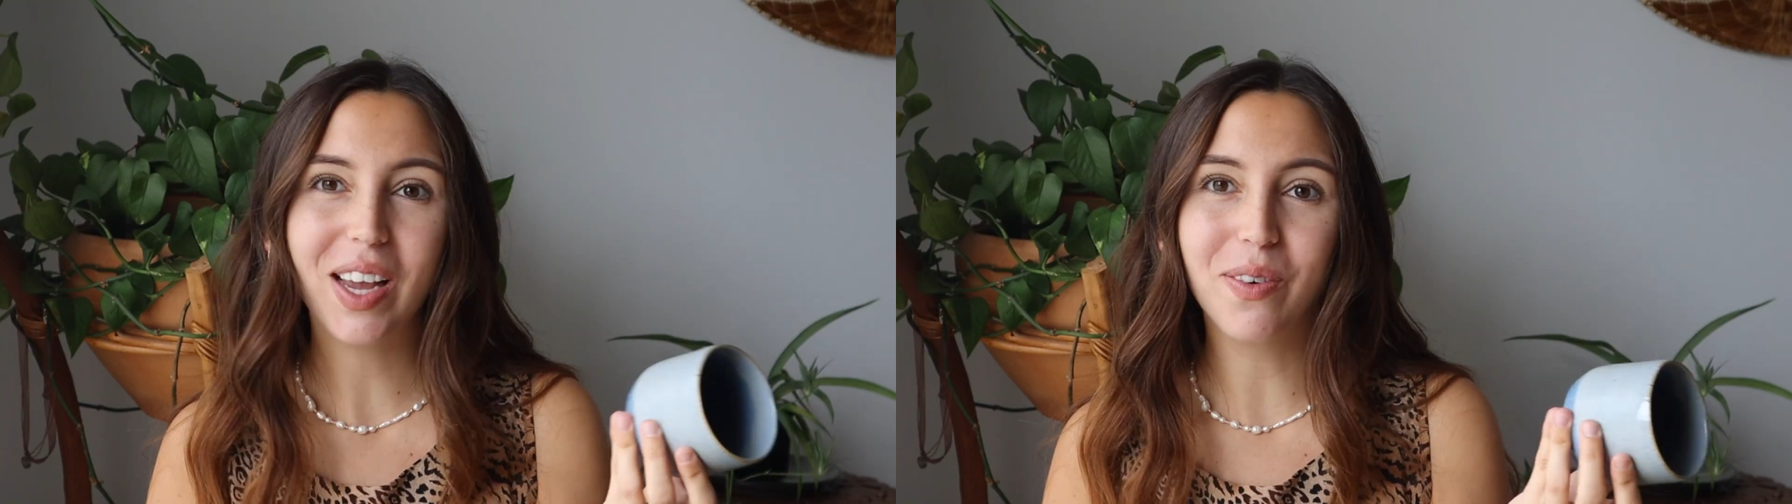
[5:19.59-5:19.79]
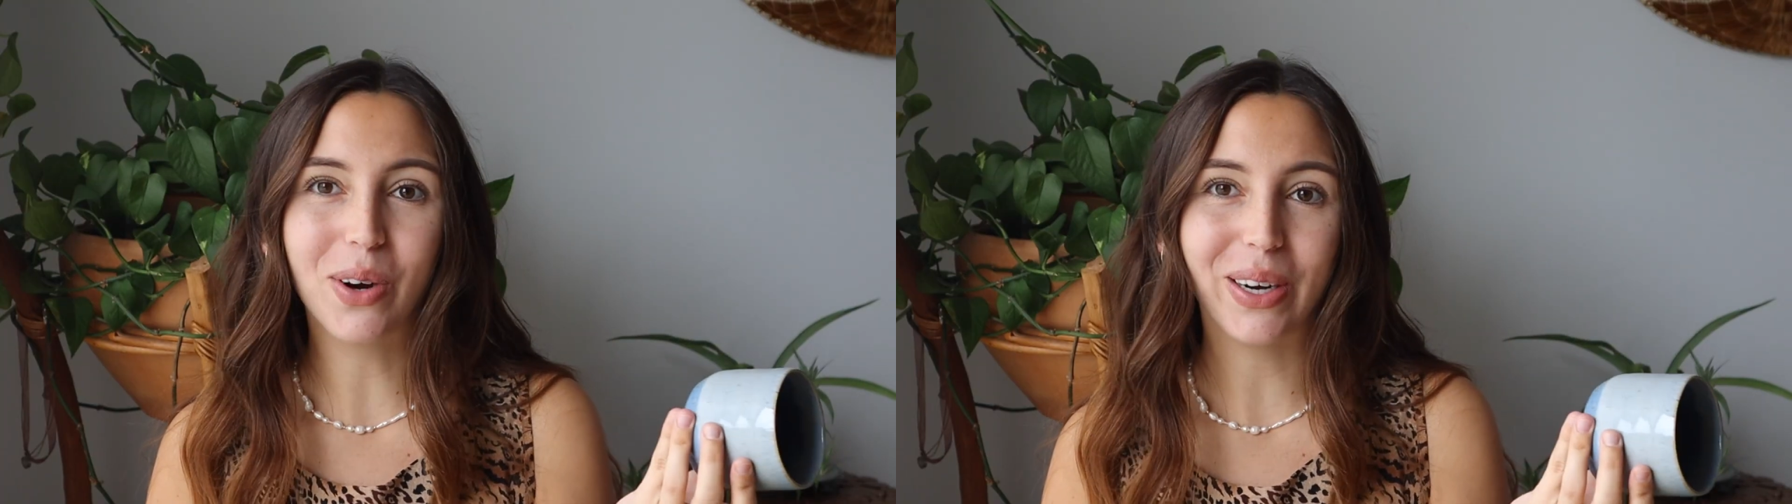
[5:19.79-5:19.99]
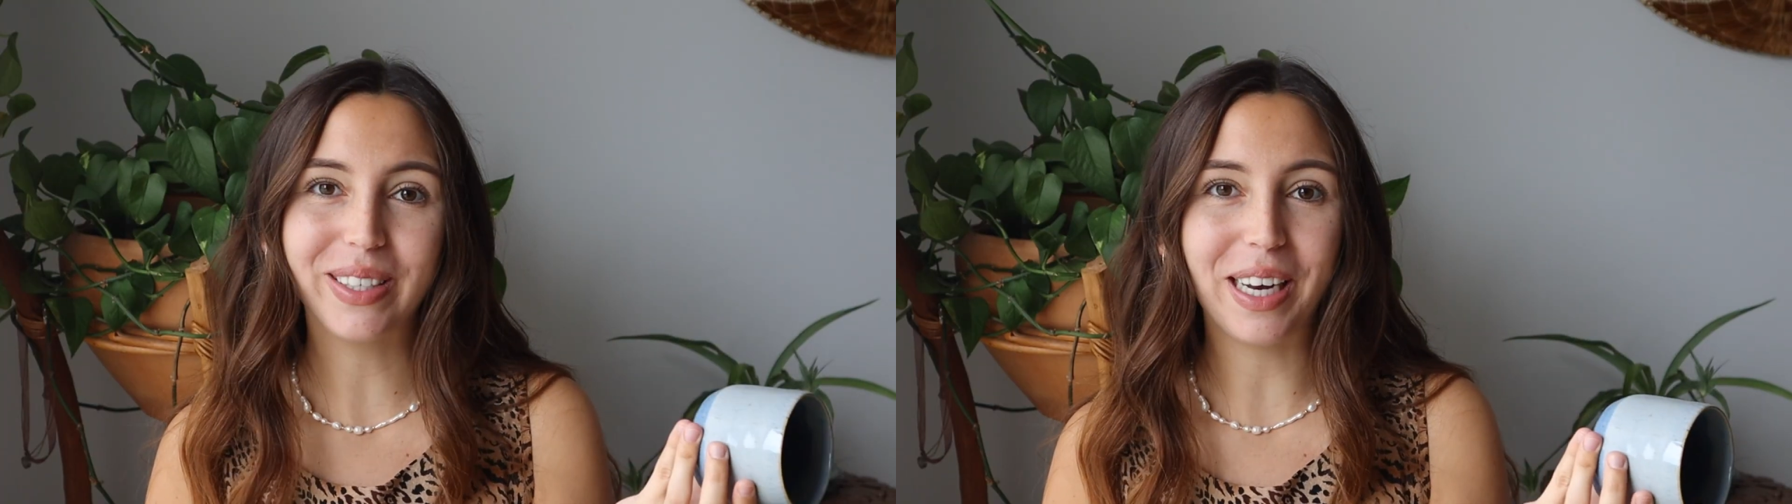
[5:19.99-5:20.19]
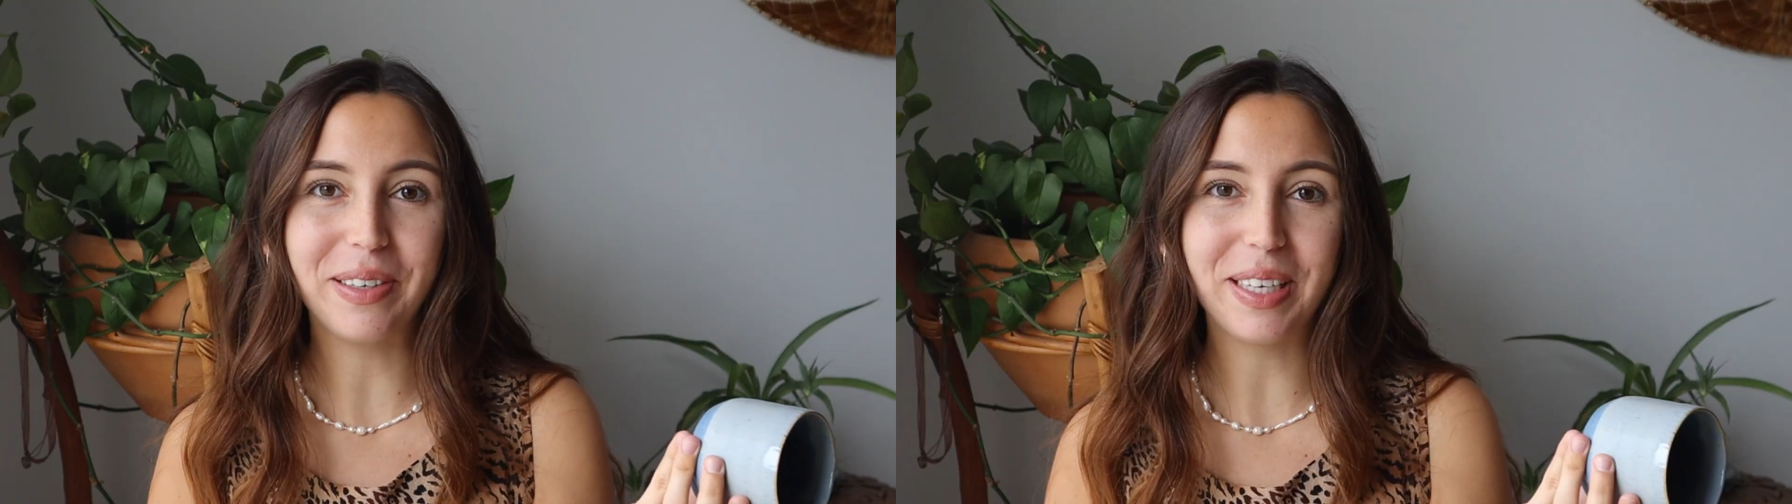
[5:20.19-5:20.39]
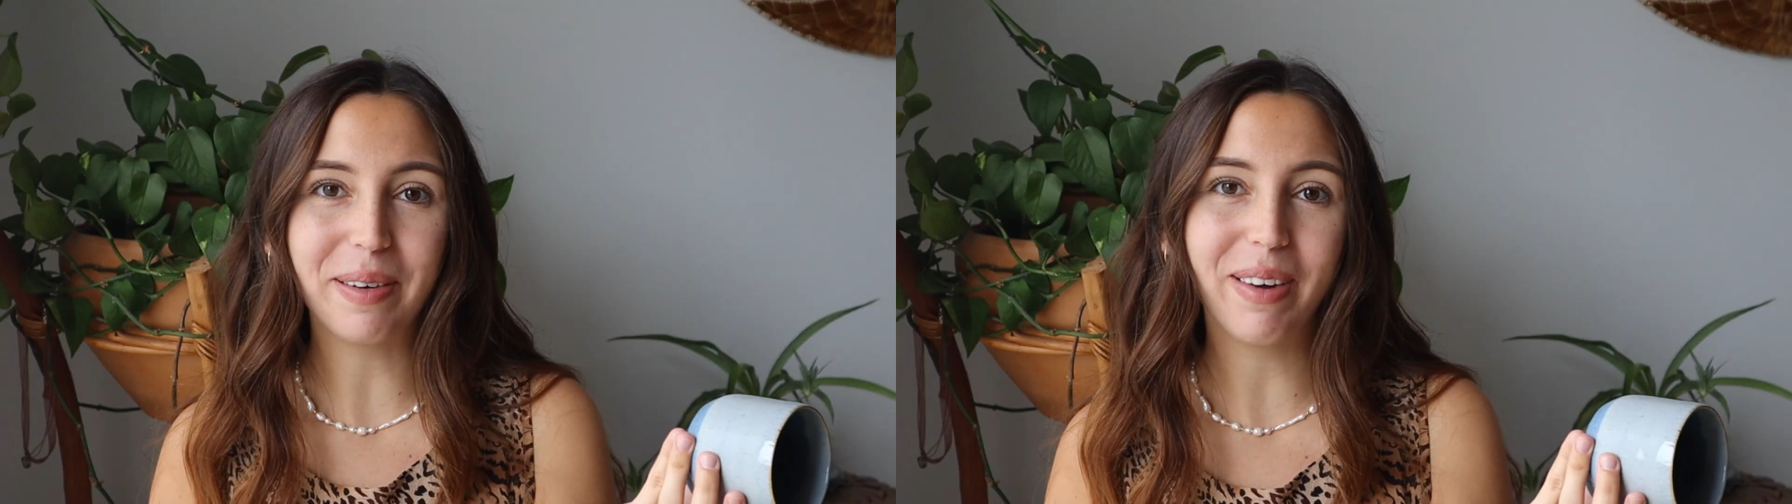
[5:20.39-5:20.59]
of course I
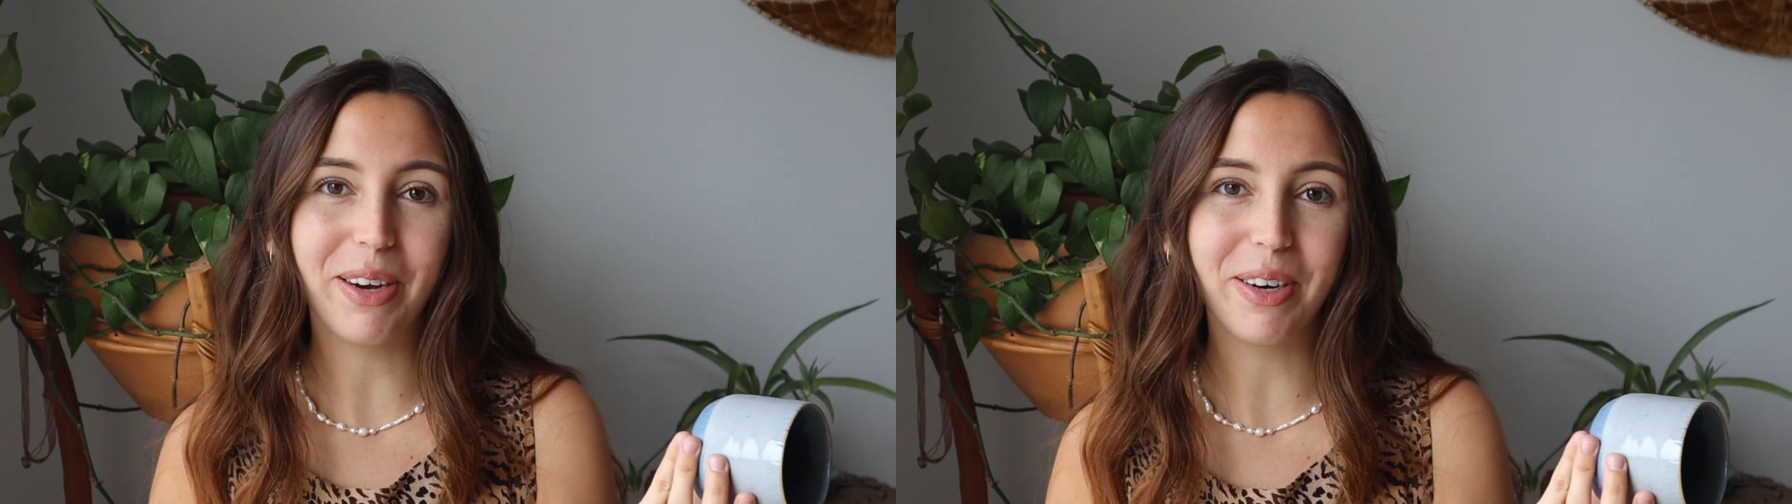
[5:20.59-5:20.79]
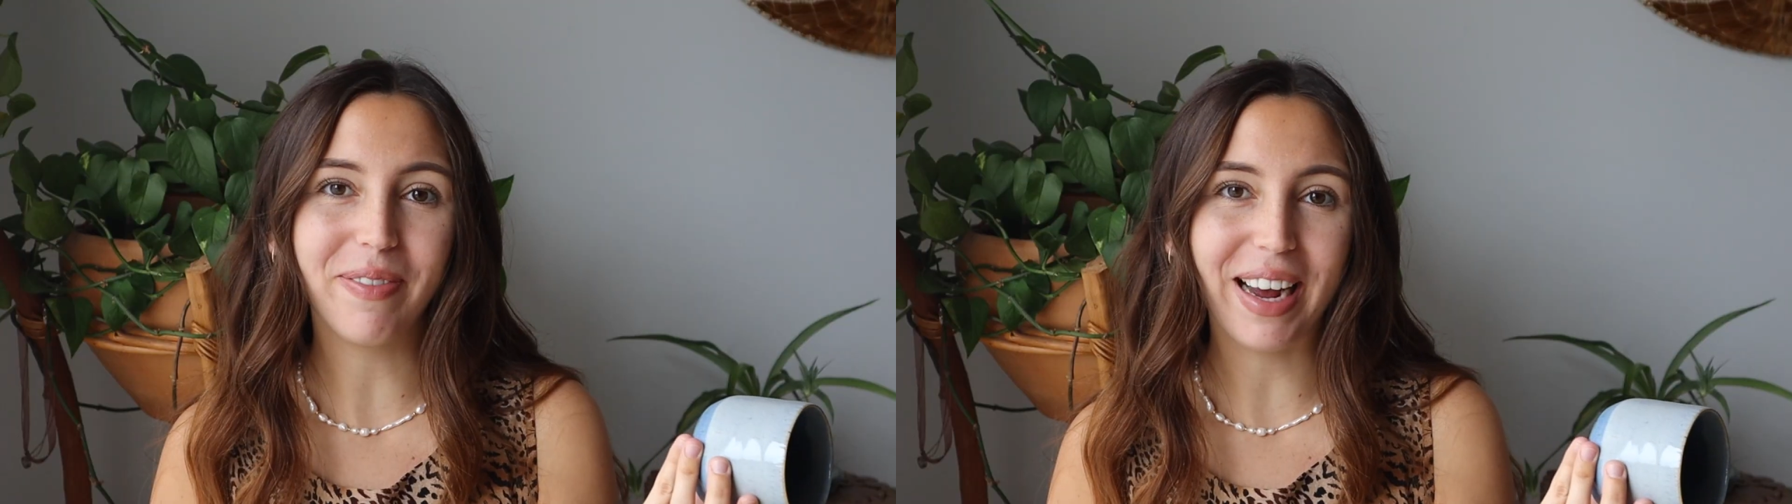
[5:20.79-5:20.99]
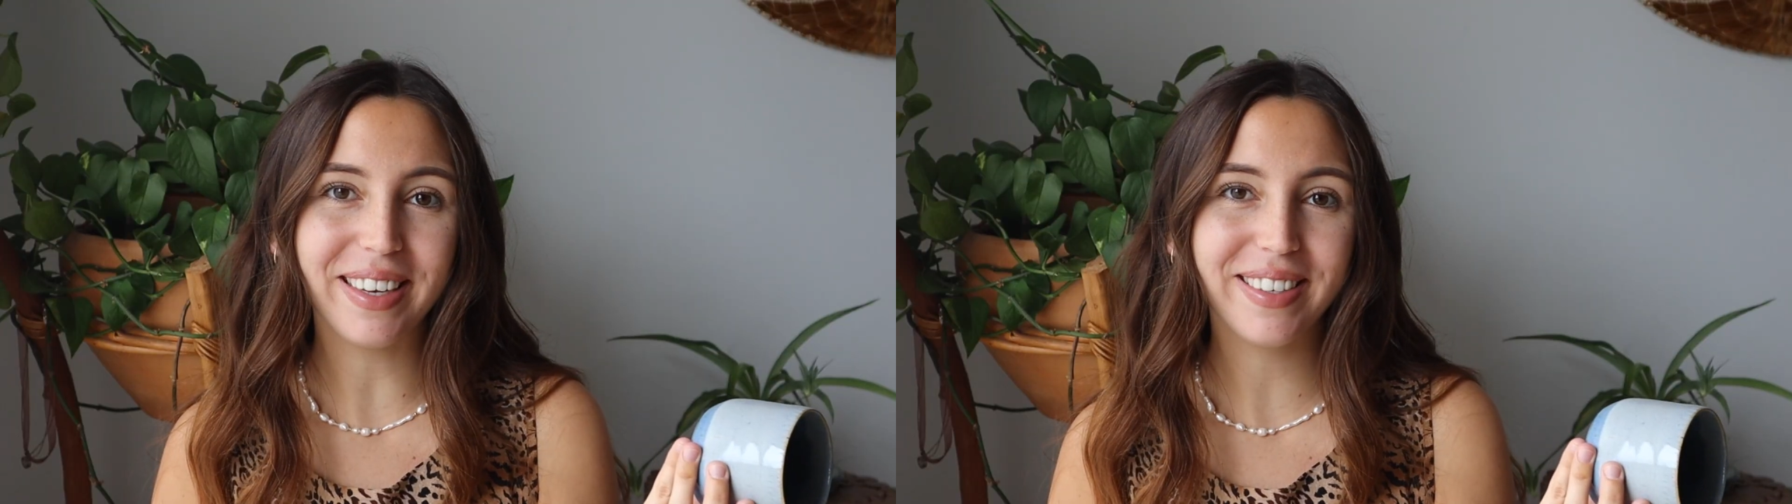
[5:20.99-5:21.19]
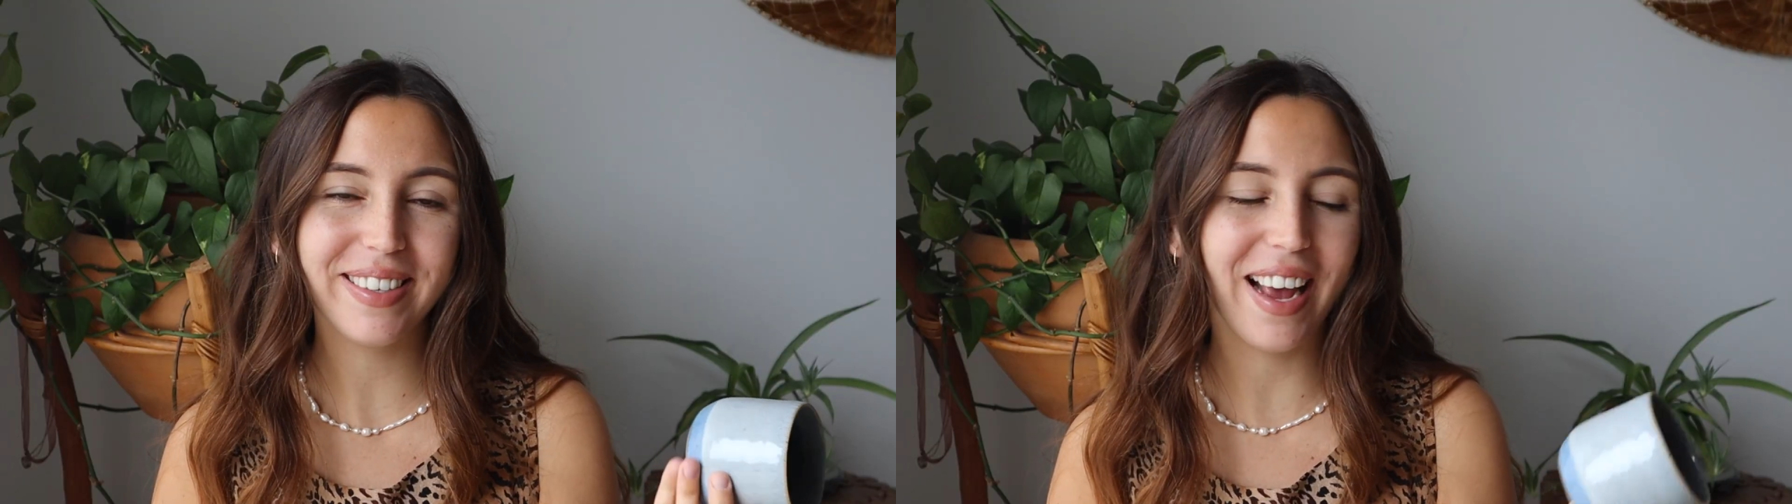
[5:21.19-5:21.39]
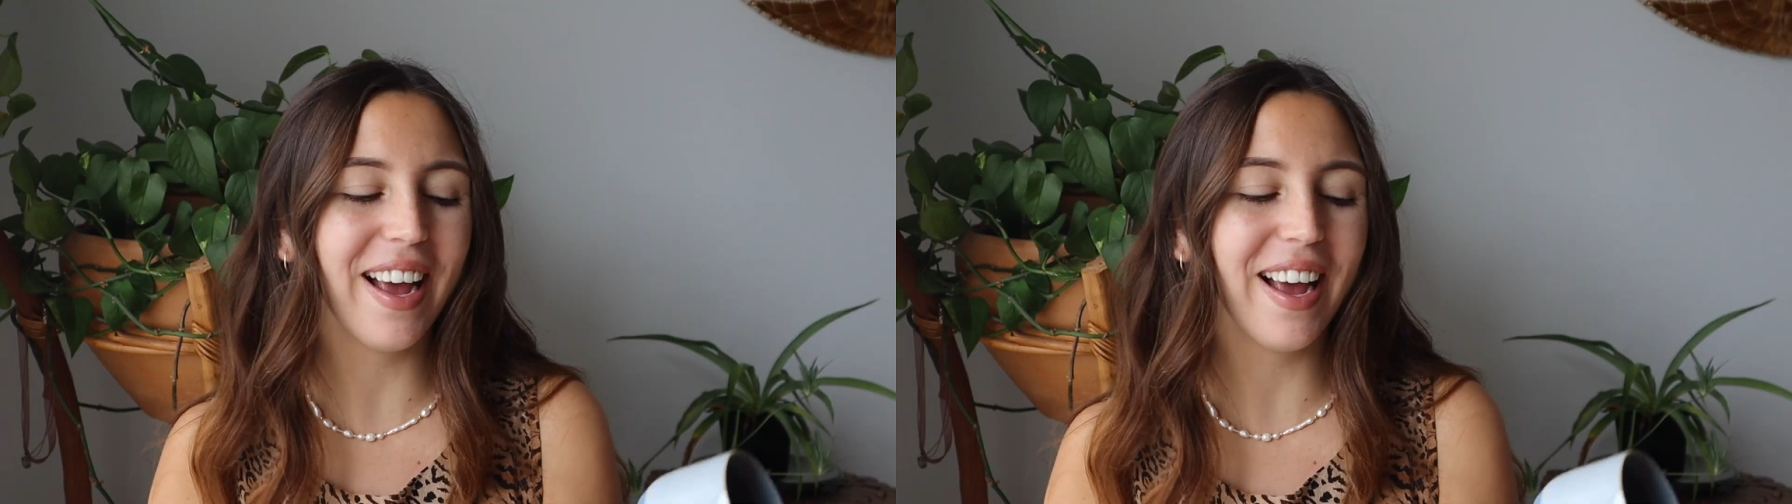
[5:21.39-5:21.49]
don't take my own advice.